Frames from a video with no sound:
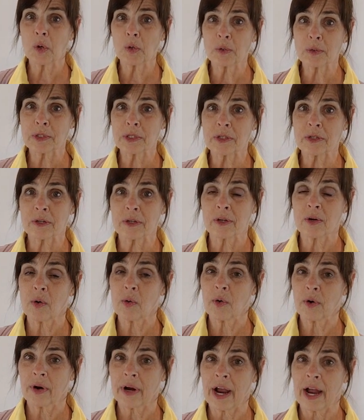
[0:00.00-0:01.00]
holster
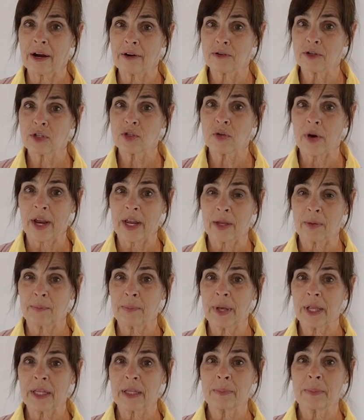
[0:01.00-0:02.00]
or our striped
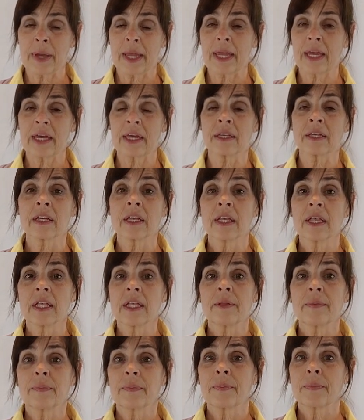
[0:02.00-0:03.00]
belly band
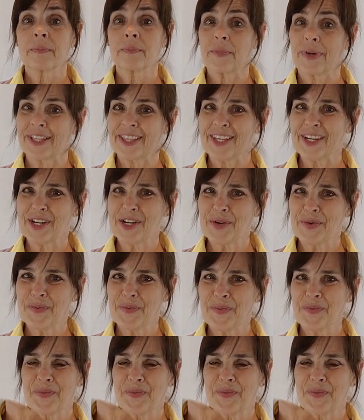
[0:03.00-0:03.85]
right there.